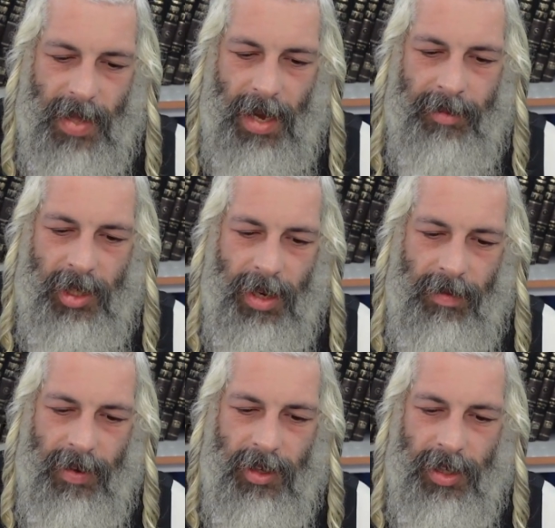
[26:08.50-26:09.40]
I'm just going
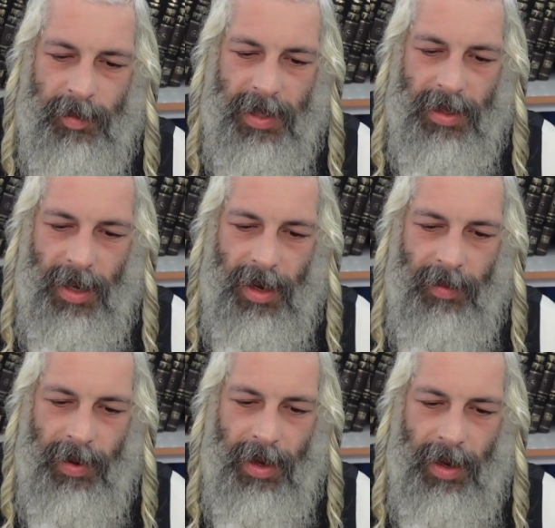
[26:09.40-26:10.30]
to finish this piece, and I
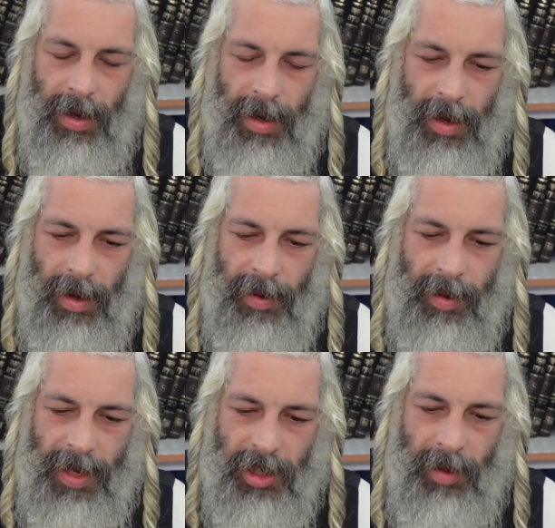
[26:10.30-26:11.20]
want
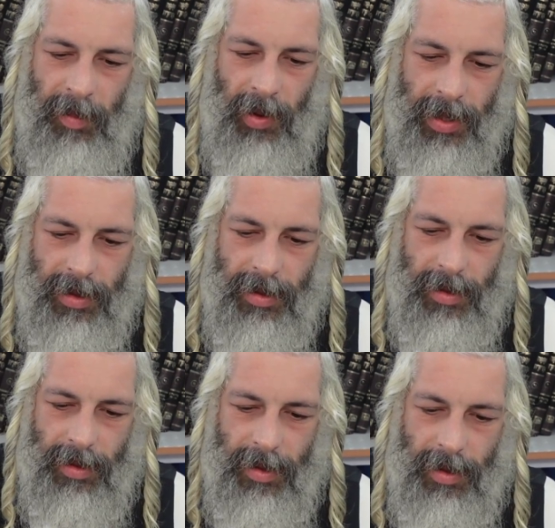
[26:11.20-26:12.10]
to mention a point.
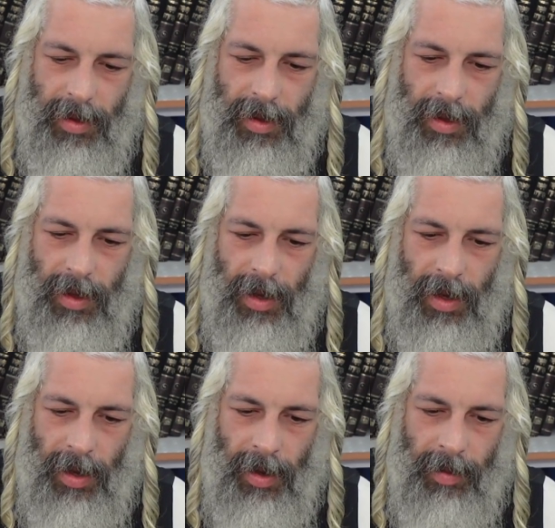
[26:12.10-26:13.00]

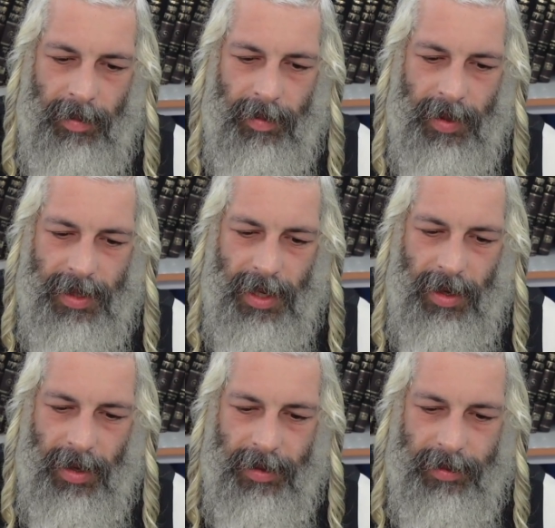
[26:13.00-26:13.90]
One
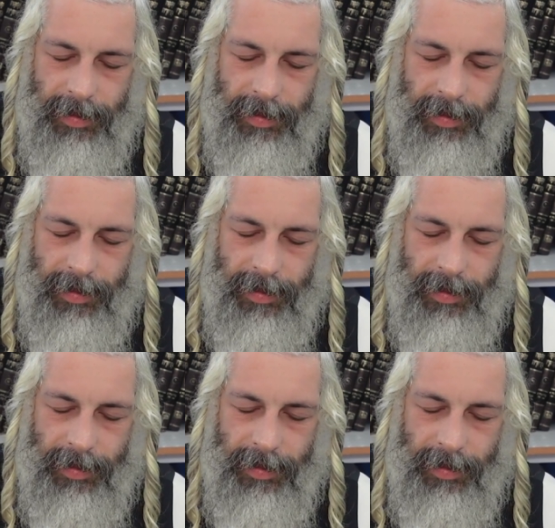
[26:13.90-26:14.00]
second.